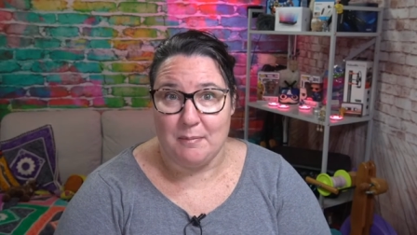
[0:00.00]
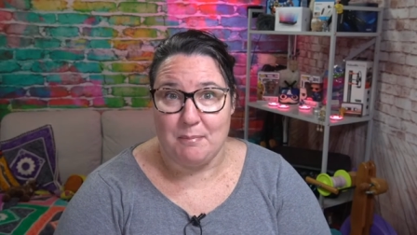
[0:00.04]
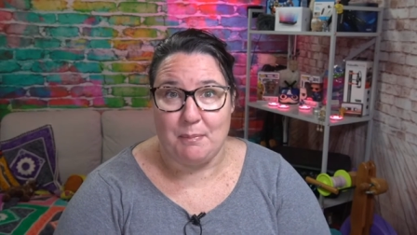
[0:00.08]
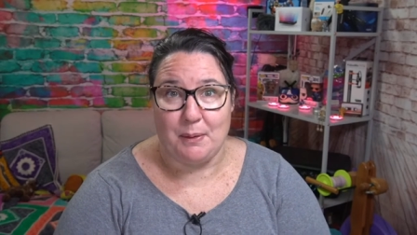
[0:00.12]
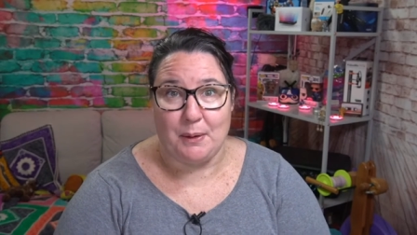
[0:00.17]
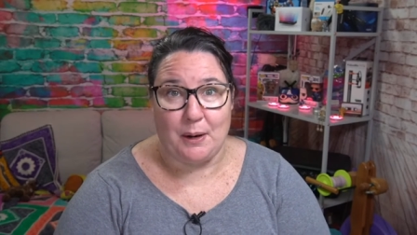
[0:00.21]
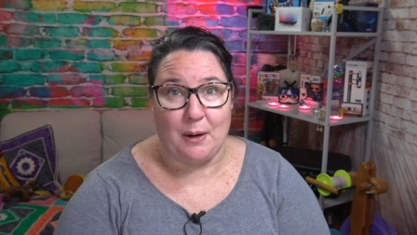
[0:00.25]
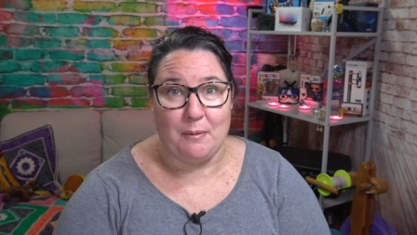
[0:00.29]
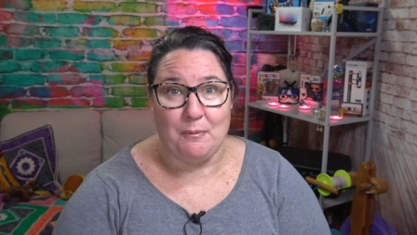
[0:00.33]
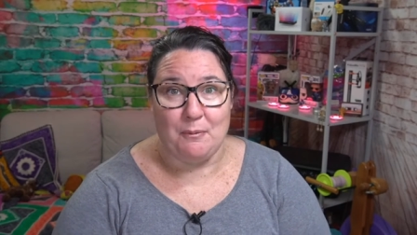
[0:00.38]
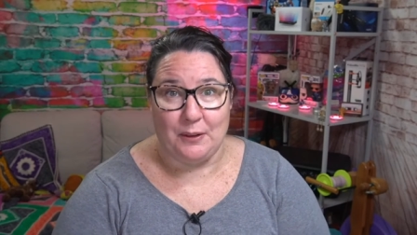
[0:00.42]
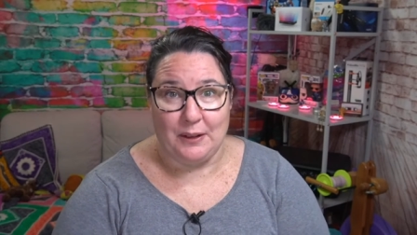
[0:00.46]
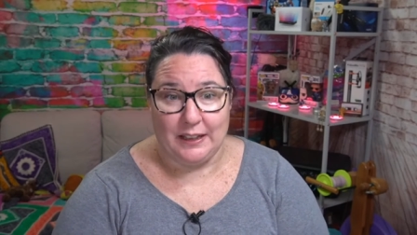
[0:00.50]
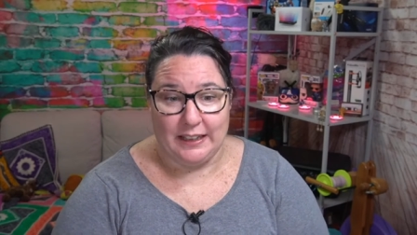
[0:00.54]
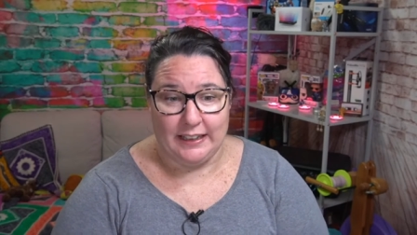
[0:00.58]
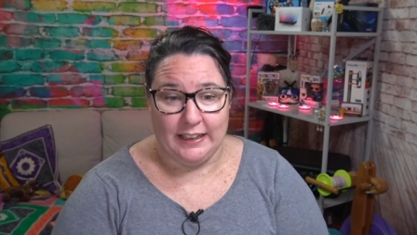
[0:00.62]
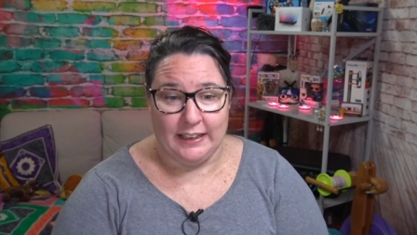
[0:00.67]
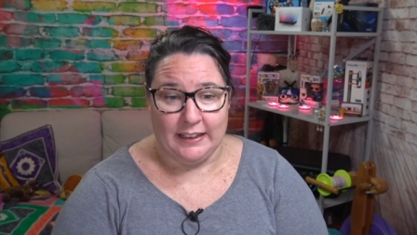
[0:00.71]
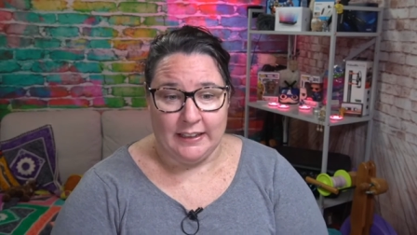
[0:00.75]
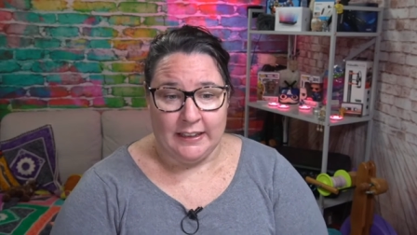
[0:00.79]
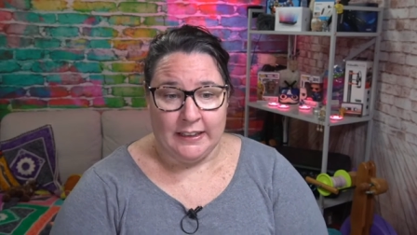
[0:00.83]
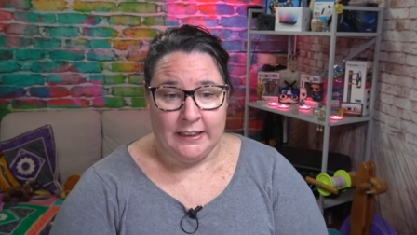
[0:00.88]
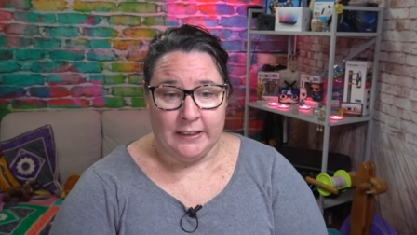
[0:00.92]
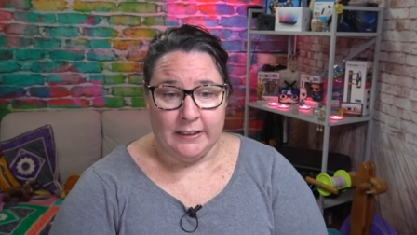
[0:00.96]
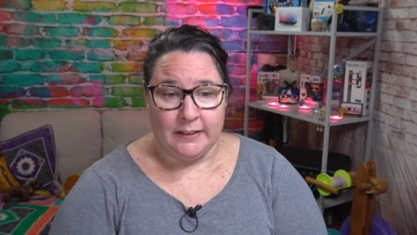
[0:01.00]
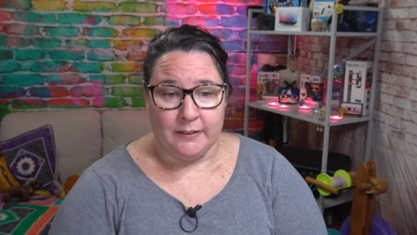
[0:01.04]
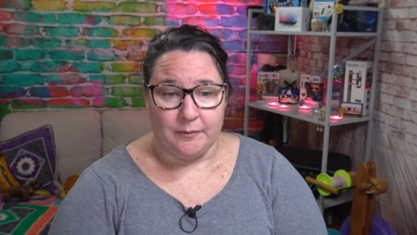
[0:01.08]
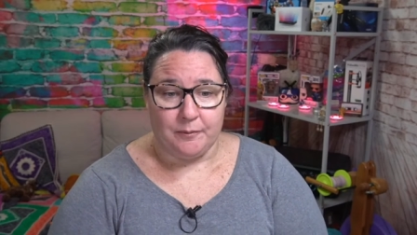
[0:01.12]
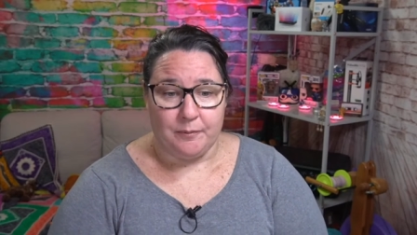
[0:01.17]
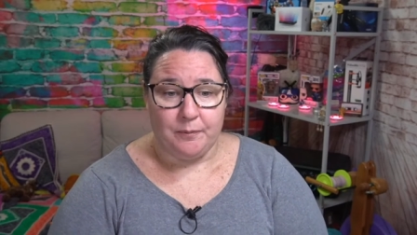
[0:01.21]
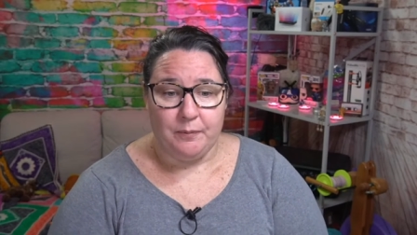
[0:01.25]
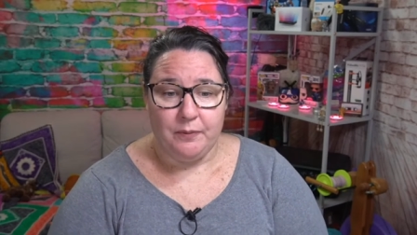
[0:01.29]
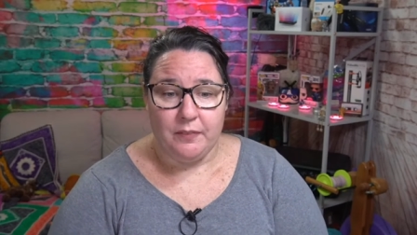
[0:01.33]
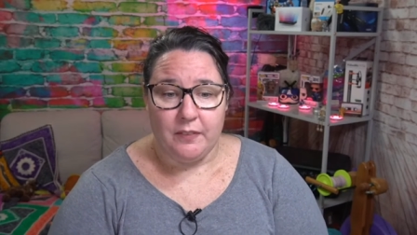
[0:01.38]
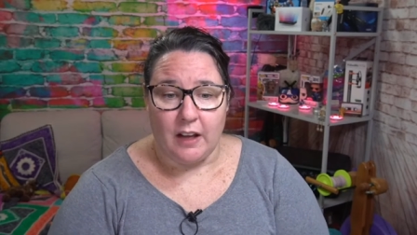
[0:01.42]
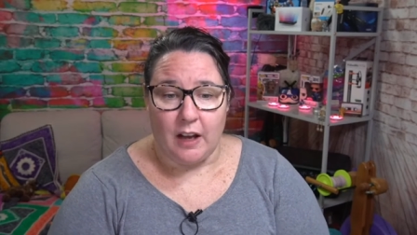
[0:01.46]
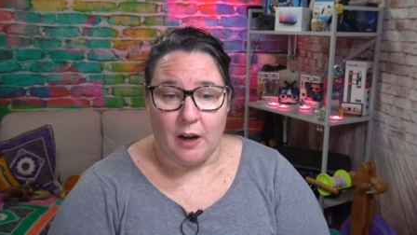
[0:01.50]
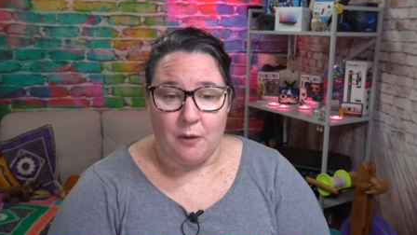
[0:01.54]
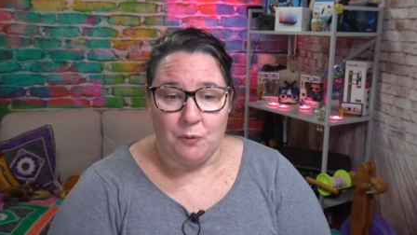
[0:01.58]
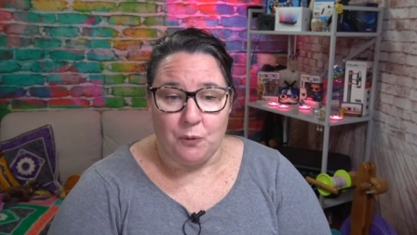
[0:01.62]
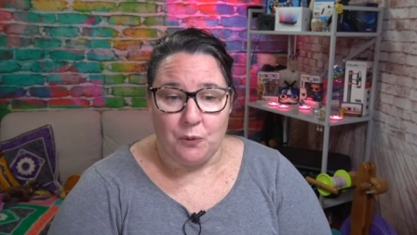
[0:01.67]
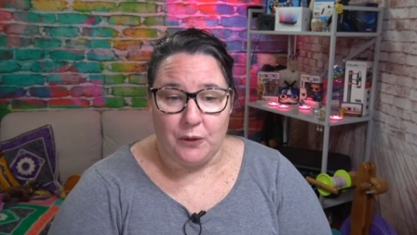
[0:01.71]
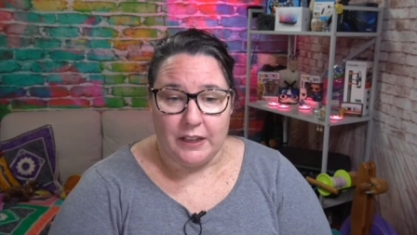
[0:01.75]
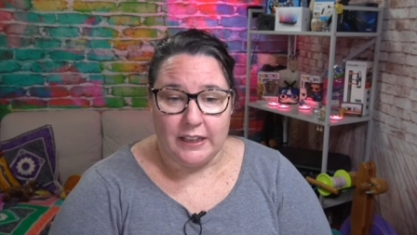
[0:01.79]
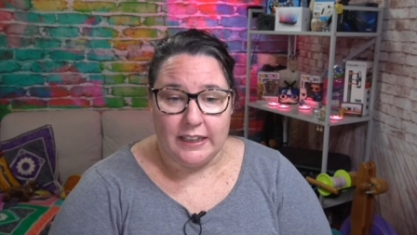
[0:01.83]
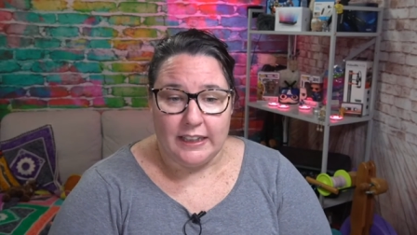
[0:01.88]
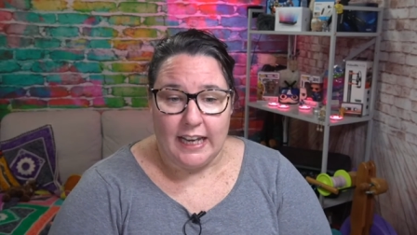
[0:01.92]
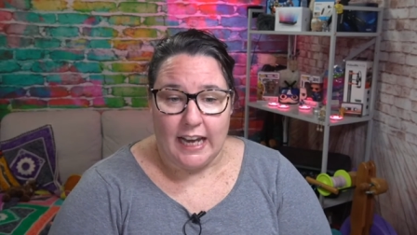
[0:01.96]
But I'm really, I'm
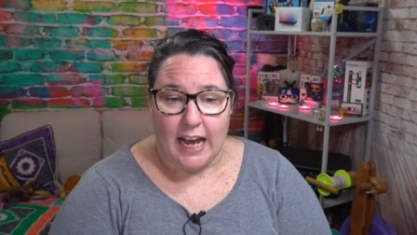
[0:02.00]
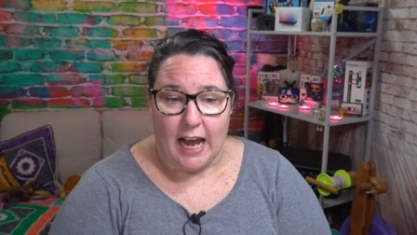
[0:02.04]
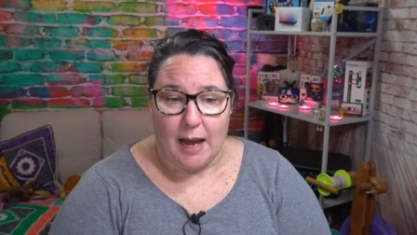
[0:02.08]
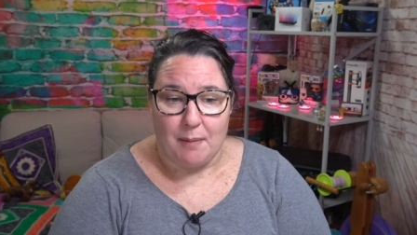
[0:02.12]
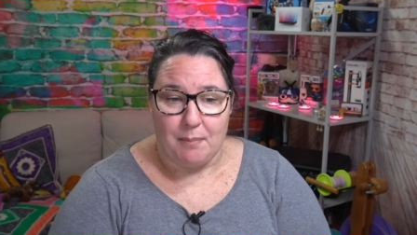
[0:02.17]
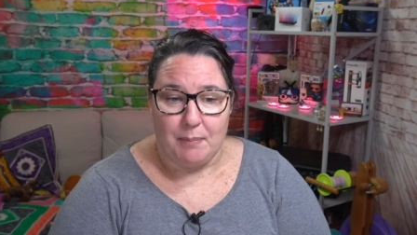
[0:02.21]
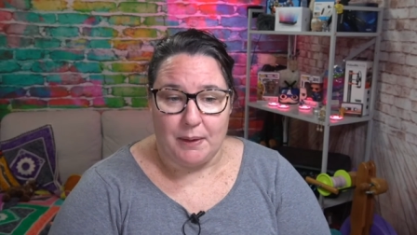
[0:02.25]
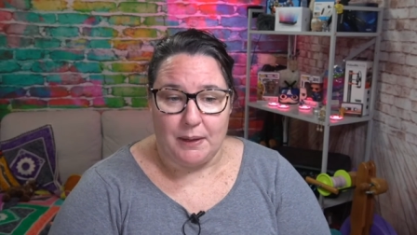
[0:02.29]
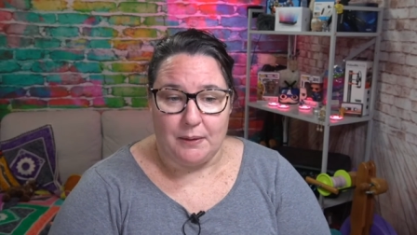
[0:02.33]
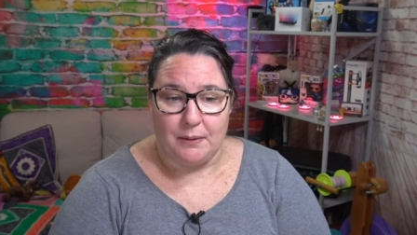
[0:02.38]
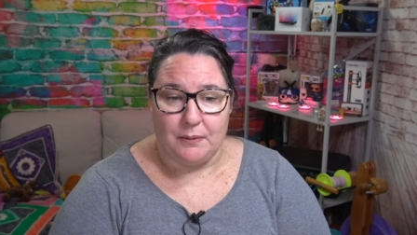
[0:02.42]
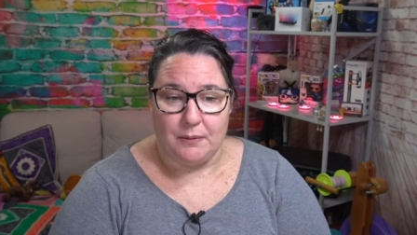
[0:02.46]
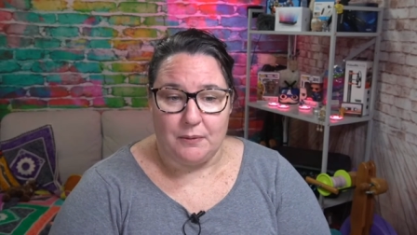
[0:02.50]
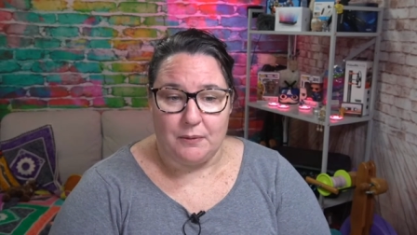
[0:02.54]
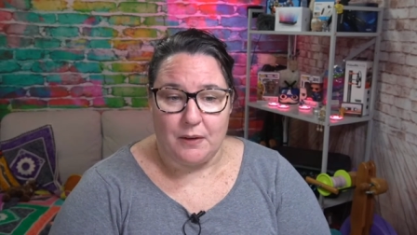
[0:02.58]
really happy.